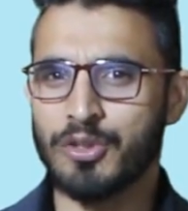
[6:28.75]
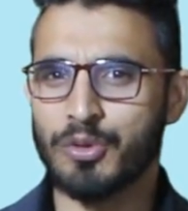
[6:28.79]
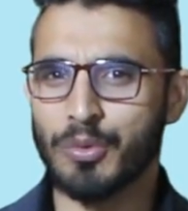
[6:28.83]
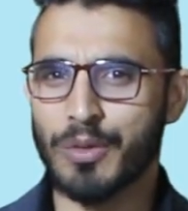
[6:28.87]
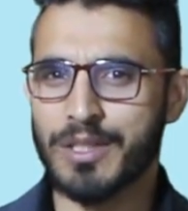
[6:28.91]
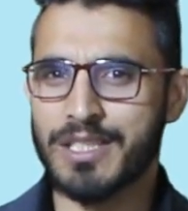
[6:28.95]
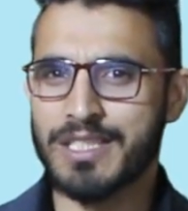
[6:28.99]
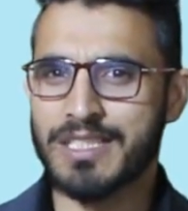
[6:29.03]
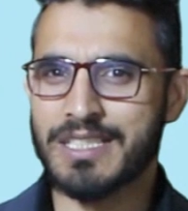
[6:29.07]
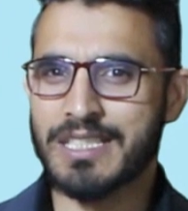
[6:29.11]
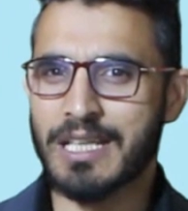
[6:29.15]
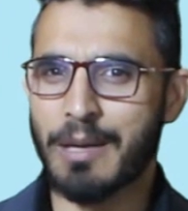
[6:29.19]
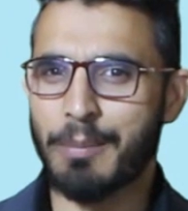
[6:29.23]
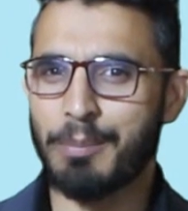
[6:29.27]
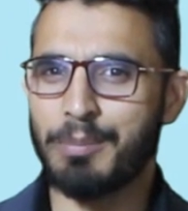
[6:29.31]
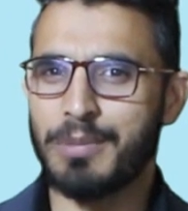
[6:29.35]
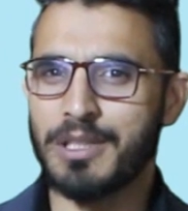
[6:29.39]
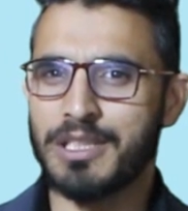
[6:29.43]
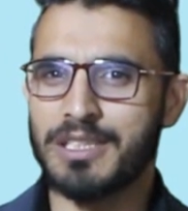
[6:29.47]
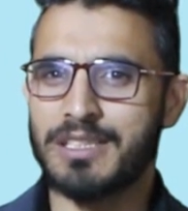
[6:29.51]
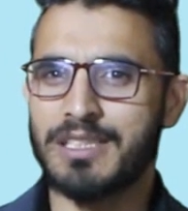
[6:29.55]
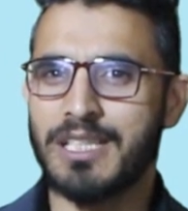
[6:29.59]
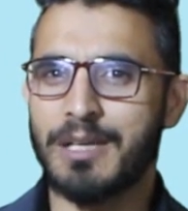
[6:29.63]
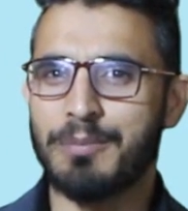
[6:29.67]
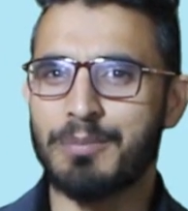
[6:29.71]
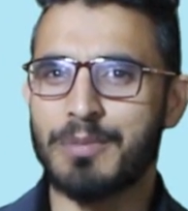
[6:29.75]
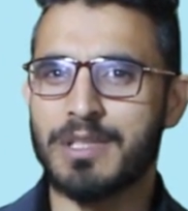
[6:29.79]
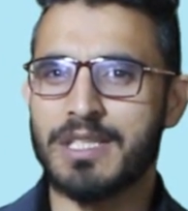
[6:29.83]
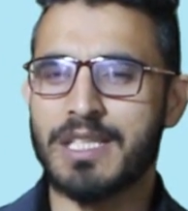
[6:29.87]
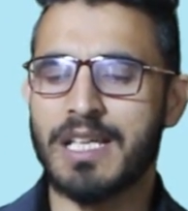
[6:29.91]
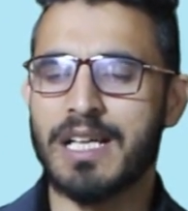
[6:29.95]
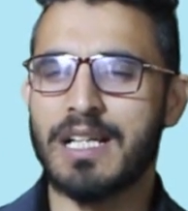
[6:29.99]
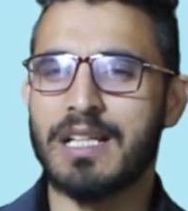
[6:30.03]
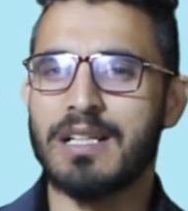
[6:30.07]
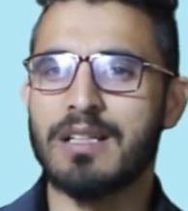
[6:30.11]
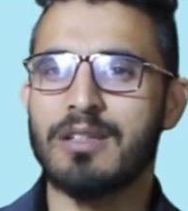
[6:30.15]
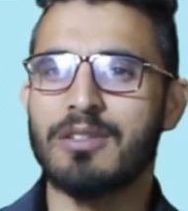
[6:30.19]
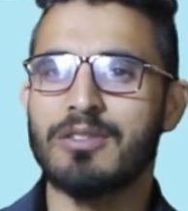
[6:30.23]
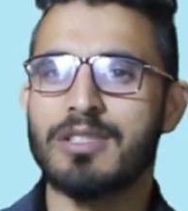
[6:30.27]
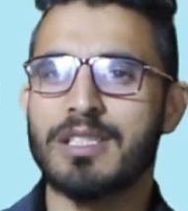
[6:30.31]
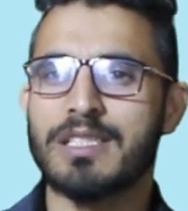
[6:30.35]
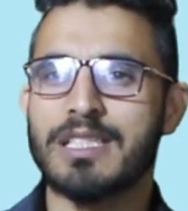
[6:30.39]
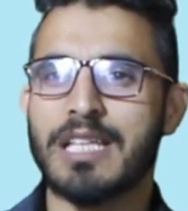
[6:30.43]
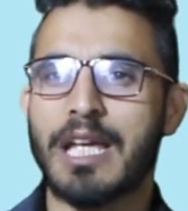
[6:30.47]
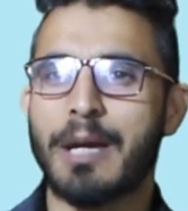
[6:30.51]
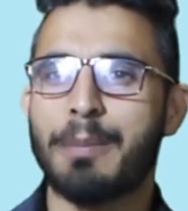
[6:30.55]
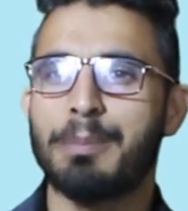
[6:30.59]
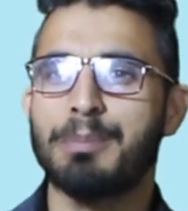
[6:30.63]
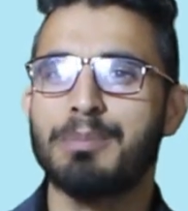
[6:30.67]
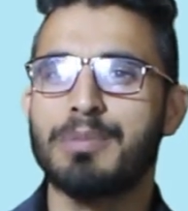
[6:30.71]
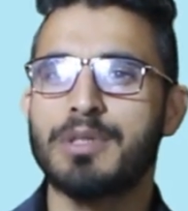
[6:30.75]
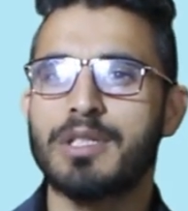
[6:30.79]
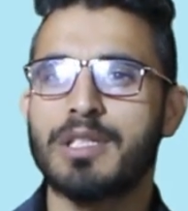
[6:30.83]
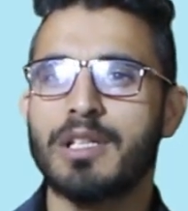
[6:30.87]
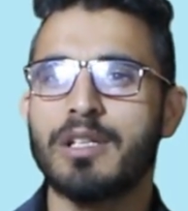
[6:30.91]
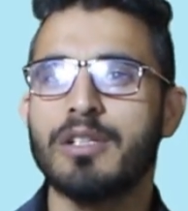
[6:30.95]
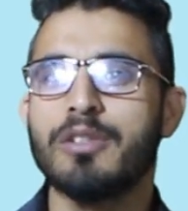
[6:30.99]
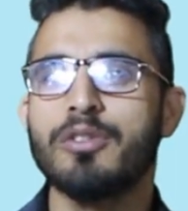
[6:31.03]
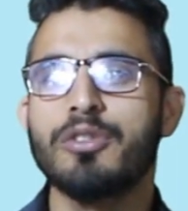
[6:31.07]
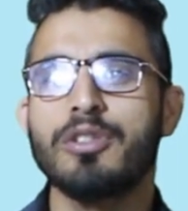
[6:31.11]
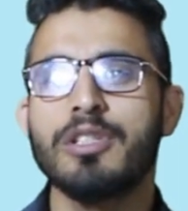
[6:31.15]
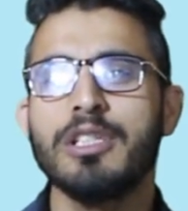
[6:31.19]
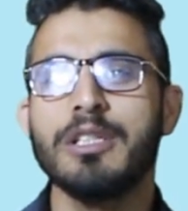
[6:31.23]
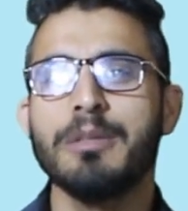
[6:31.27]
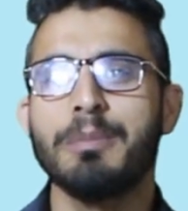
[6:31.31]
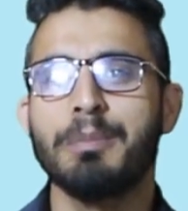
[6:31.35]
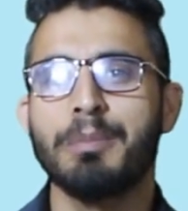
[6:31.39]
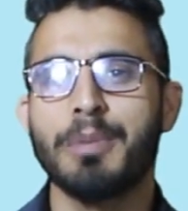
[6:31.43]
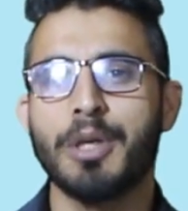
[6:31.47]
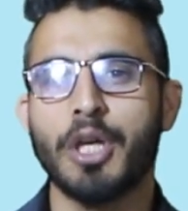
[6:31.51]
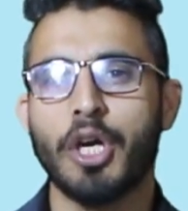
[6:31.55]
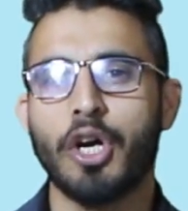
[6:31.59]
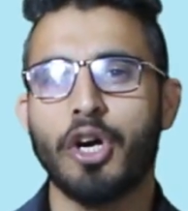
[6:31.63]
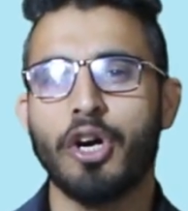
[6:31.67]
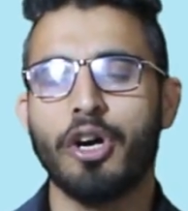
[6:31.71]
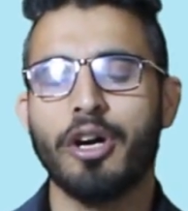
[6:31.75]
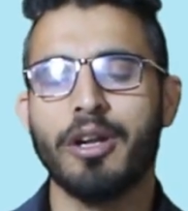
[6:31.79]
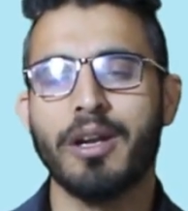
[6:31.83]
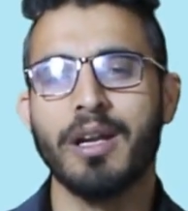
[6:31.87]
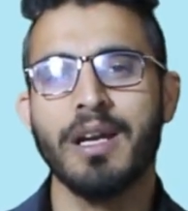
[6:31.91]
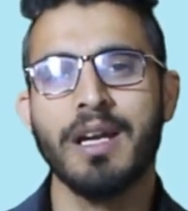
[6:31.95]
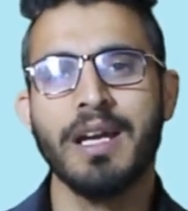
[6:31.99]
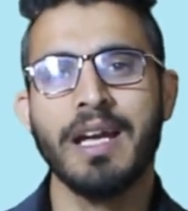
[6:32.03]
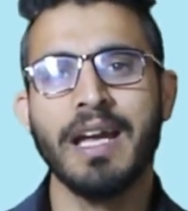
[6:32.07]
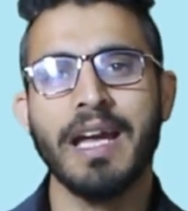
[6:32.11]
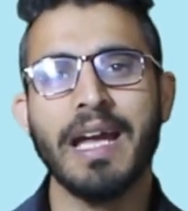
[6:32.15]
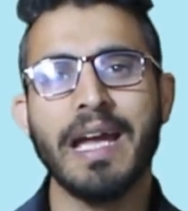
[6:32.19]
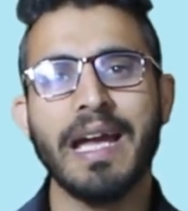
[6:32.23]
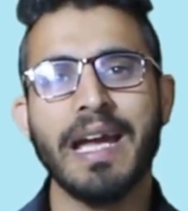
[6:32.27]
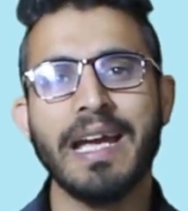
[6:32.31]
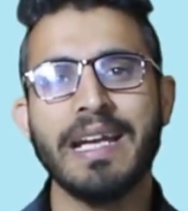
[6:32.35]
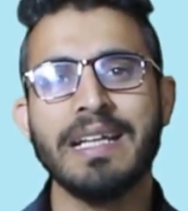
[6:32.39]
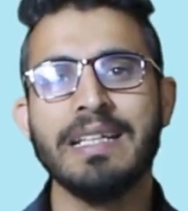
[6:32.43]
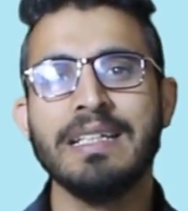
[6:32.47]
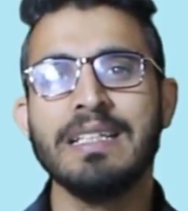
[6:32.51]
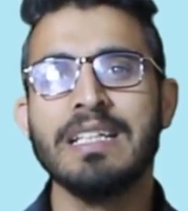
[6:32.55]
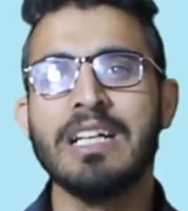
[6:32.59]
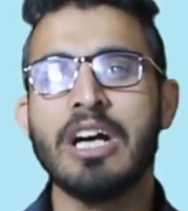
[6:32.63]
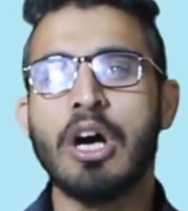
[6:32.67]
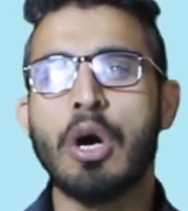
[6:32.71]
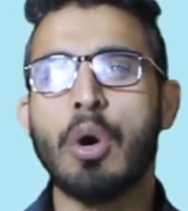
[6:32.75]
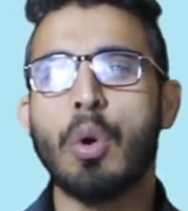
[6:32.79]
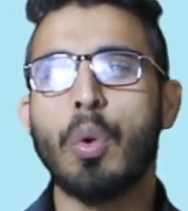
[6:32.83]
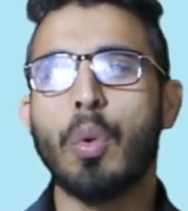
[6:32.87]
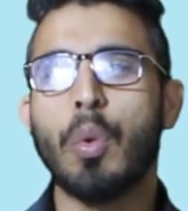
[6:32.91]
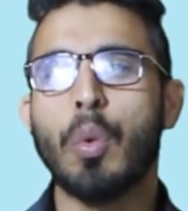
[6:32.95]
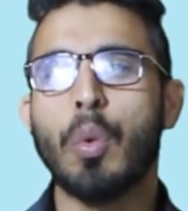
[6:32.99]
to establish themselves as absolutely pure and